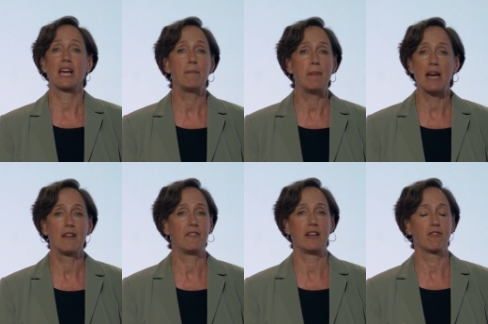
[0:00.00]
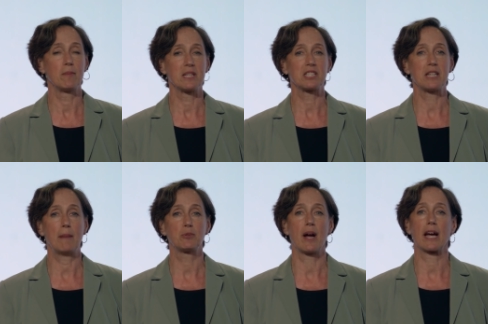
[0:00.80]
can benefit from the
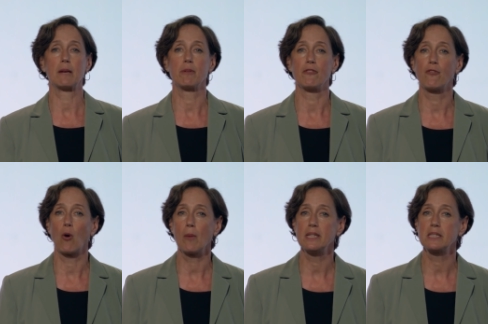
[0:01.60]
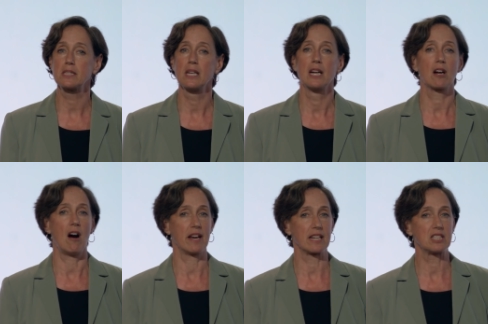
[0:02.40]
Snapdragon performance,
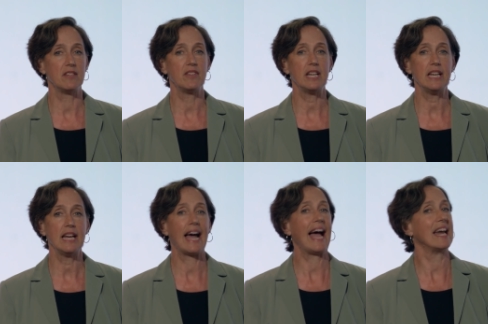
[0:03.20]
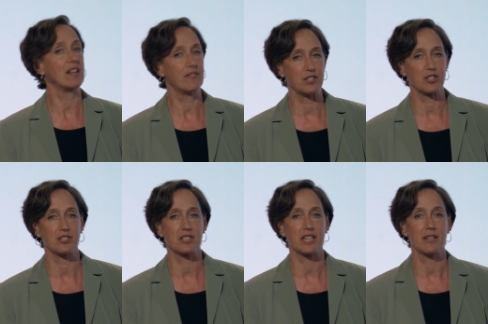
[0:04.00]
connectivity, and
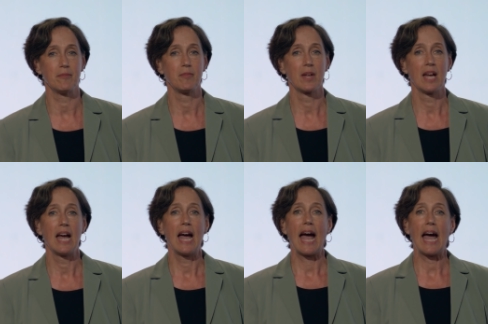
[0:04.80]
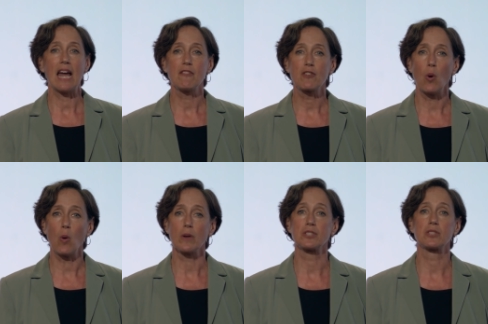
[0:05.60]
efficiency. And of
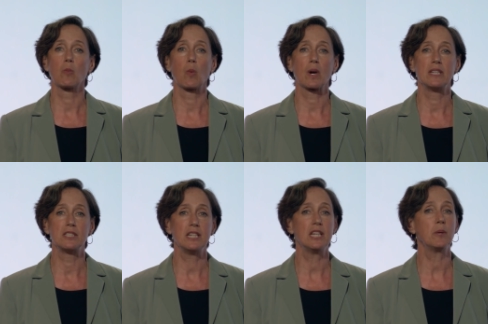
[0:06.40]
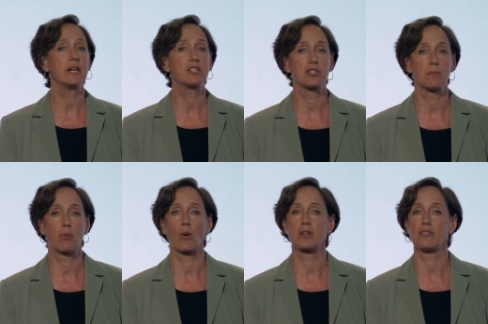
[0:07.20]
course, we're continuing to
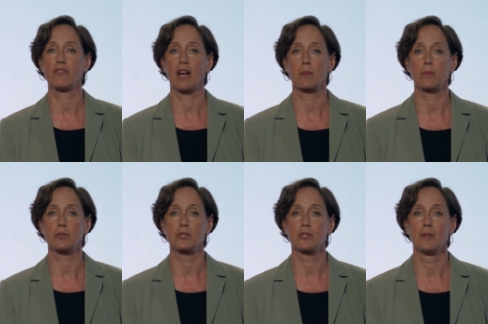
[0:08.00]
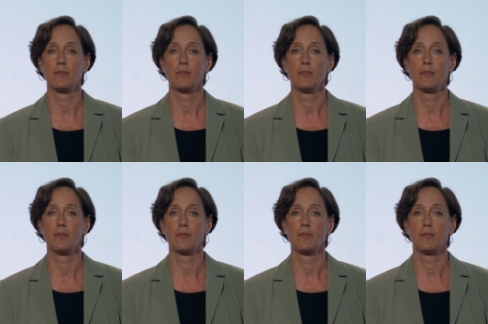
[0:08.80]
support developers.